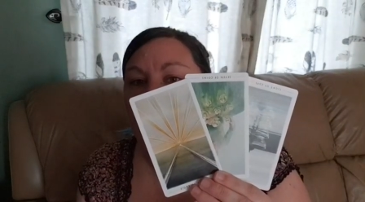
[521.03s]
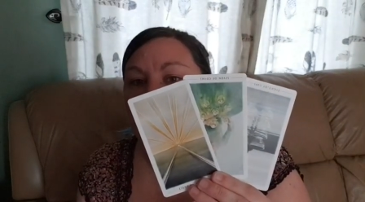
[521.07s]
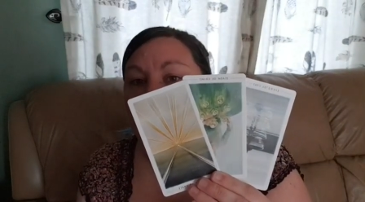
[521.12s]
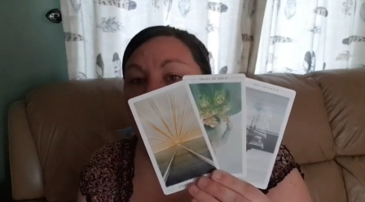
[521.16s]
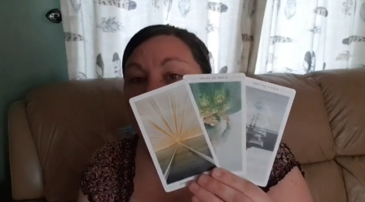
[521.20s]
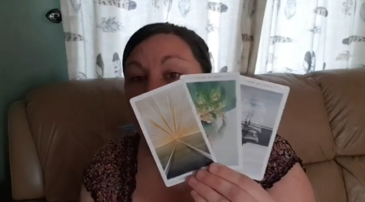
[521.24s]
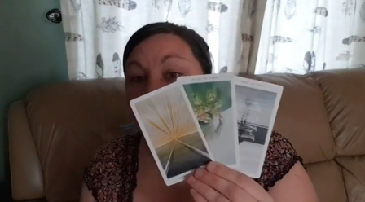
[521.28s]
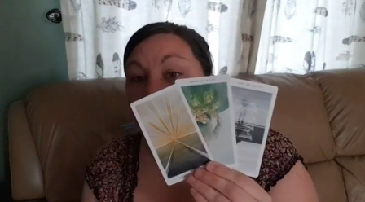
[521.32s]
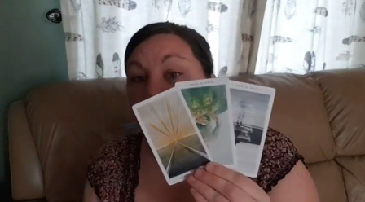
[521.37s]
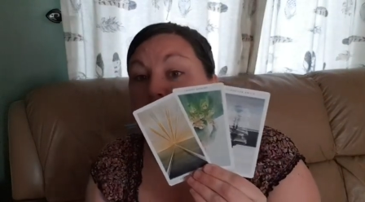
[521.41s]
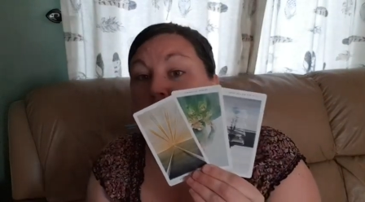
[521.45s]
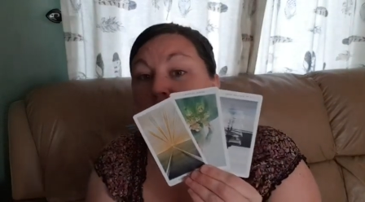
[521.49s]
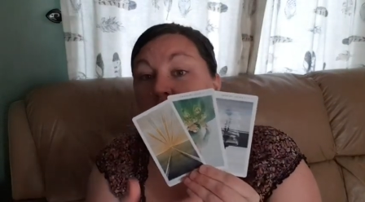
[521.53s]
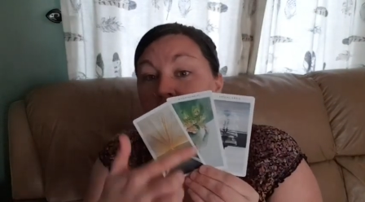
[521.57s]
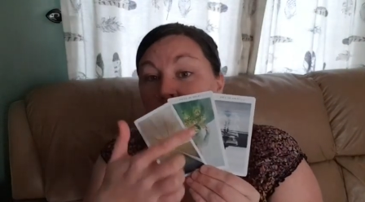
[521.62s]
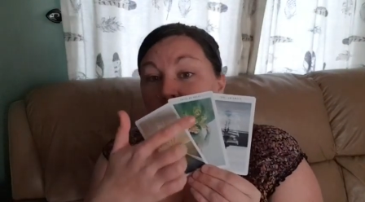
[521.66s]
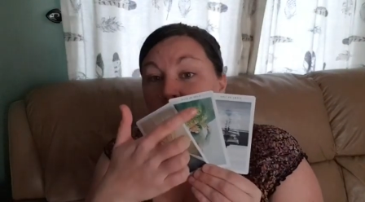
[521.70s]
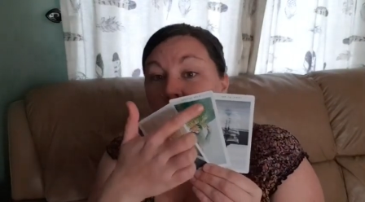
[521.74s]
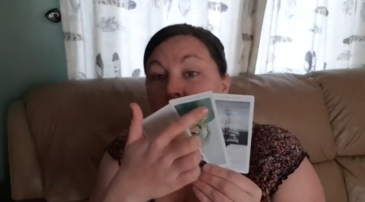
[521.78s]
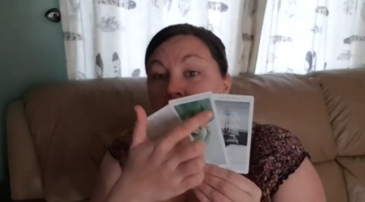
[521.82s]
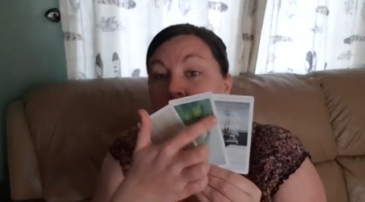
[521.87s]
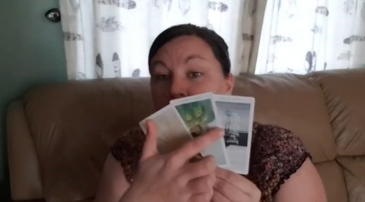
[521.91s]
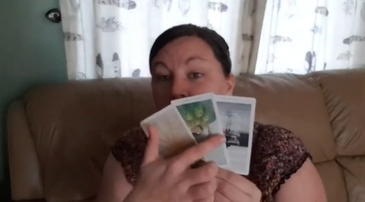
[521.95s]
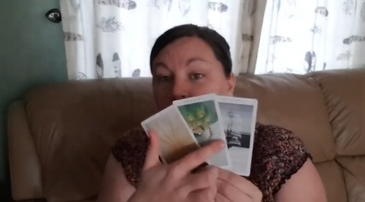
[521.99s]
It was
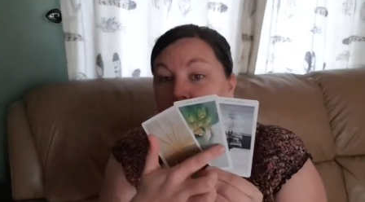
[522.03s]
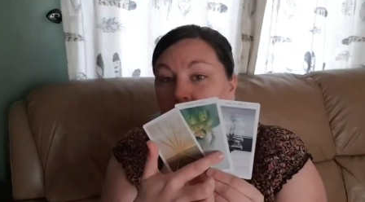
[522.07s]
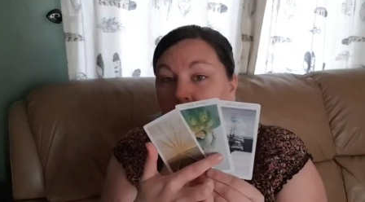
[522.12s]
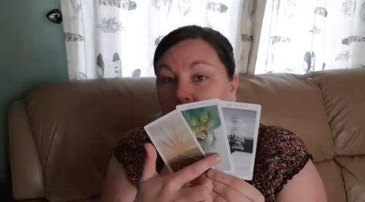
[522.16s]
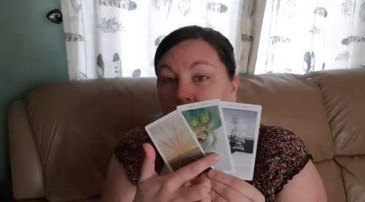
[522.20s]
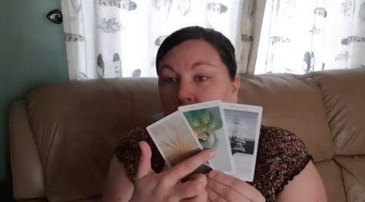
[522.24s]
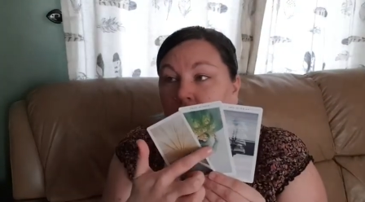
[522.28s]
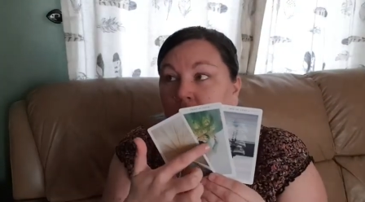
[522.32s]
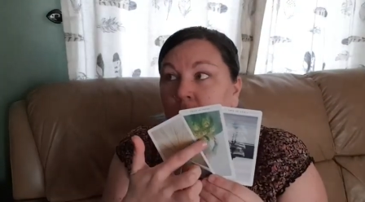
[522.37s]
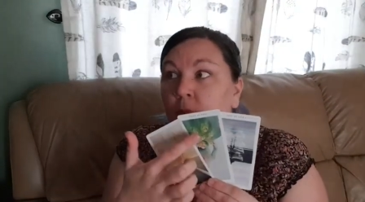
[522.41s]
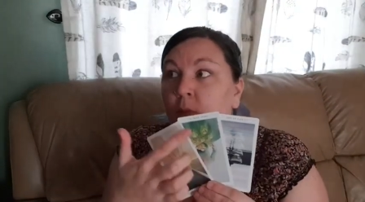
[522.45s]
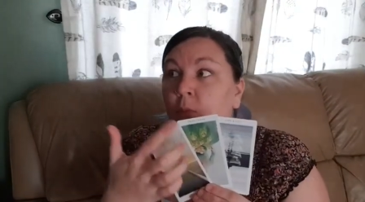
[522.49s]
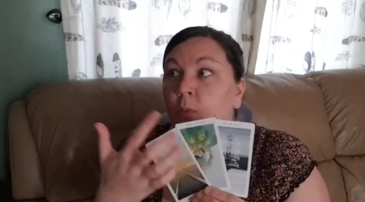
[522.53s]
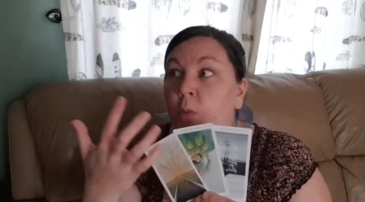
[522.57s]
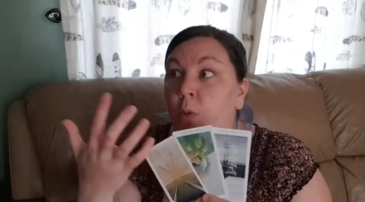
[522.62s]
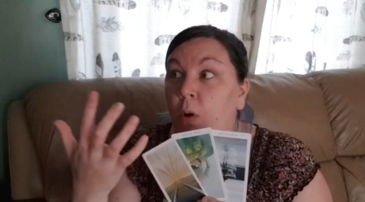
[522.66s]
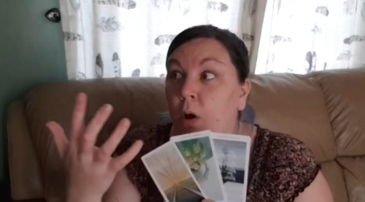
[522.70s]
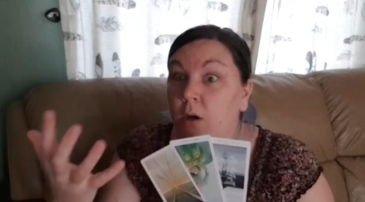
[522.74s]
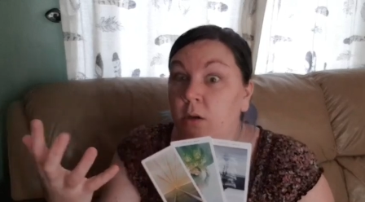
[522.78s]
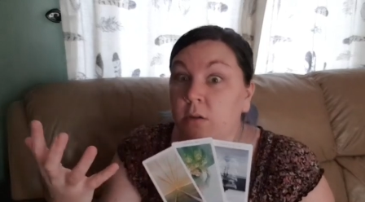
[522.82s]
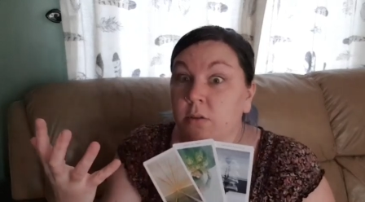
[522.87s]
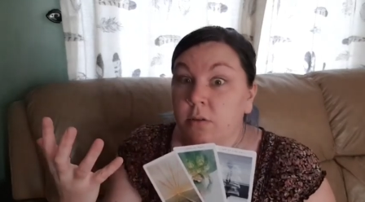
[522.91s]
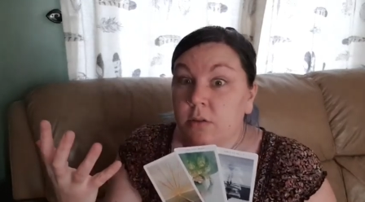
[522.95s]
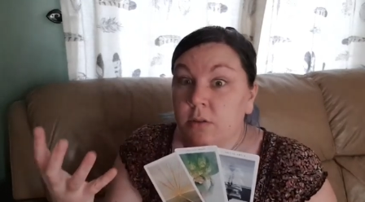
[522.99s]
worth the wait. It
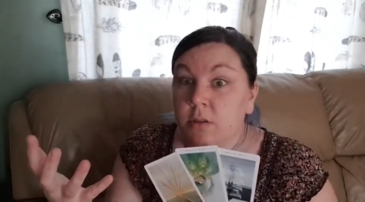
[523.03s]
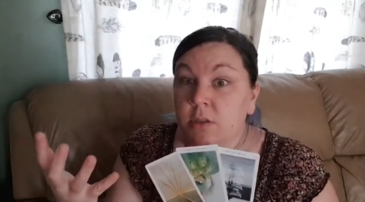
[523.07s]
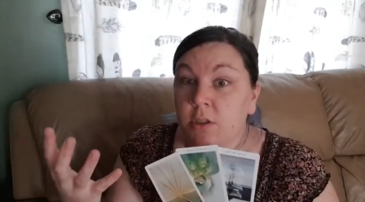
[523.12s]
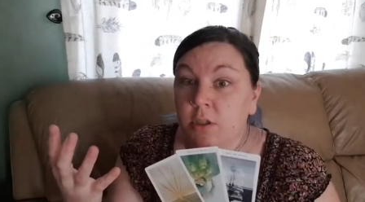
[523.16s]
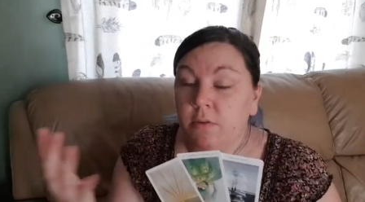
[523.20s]
was.